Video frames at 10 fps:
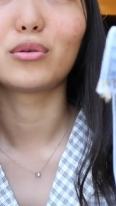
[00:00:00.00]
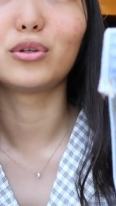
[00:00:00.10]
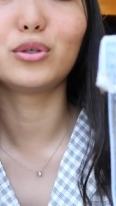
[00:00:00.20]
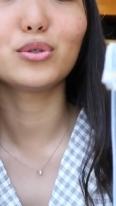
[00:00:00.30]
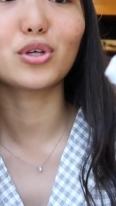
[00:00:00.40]

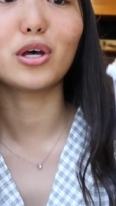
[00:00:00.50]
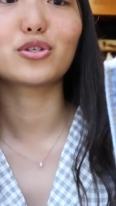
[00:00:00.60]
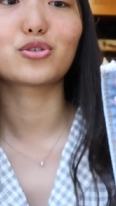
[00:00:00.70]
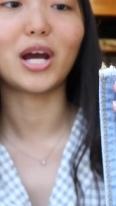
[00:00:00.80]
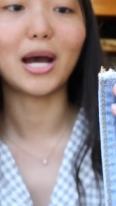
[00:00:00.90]
loose
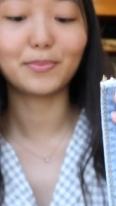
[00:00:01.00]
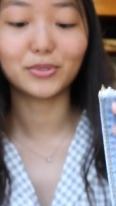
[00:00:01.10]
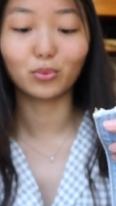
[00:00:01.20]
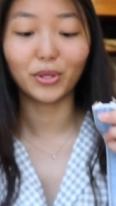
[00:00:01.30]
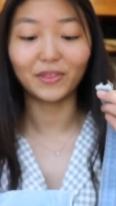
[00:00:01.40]

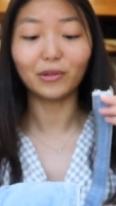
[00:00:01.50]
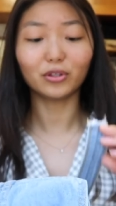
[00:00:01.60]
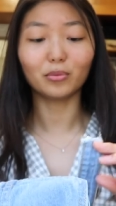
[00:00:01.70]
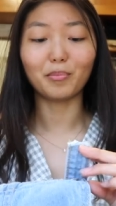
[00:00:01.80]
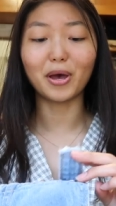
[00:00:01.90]
straps without
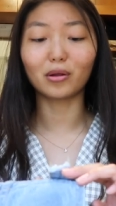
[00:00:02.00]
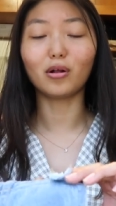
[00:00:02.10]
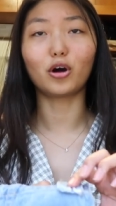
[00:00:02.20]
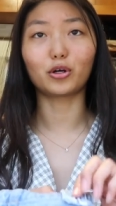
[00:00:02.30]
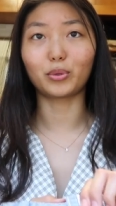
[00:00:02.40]
the metal
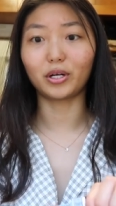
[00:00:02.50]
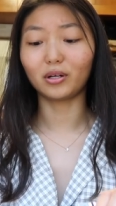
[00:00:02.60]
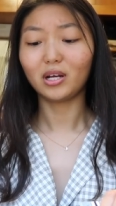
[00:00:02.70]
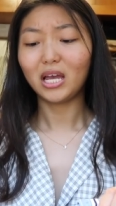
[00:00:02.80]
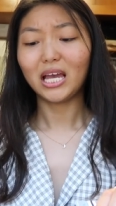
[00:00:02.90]
hardware
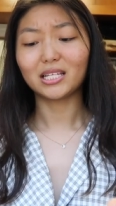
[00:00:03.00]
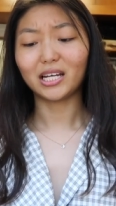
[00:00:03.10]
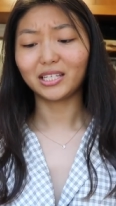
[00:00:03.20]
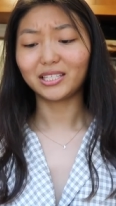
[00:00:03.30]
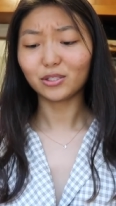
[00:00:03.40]
and
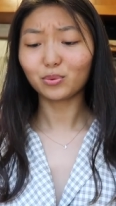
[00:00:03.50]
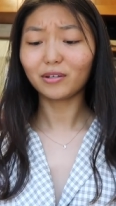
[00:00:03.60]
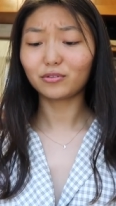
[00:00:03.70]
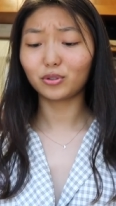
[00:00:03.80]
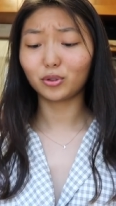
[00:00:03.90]
I guess we
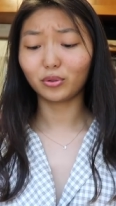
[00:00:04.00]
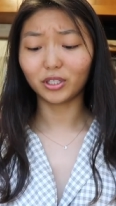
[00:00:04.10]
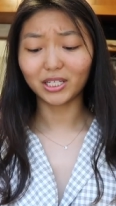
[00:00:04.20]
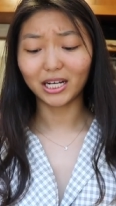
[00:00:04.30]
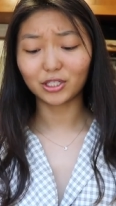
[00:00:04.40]
have to
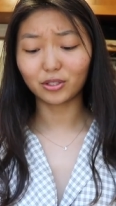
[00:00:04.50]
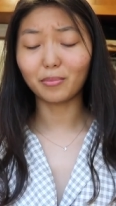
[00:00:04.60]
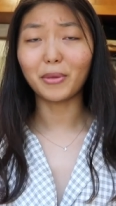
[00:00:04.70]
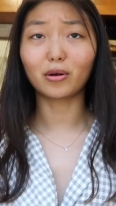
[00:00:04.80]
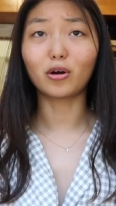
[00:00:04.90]
attach the
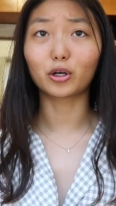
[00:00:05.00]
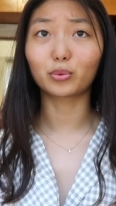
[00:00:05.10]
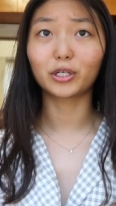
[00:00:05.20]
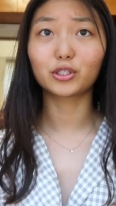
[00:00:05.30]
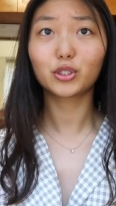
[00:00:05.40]
metal
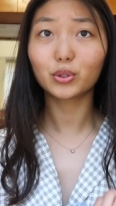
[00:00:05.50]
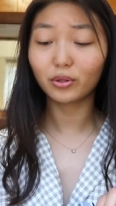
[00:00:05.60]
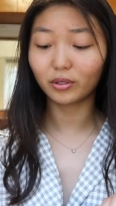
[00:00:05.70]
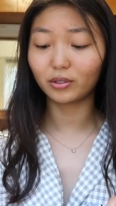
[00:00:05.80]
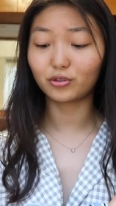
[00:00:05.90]
hardware to
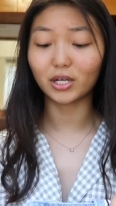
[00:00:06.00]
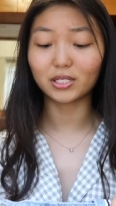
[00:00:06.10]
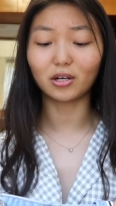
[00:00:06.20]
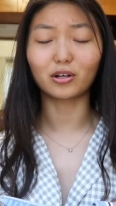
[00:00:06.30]
the dress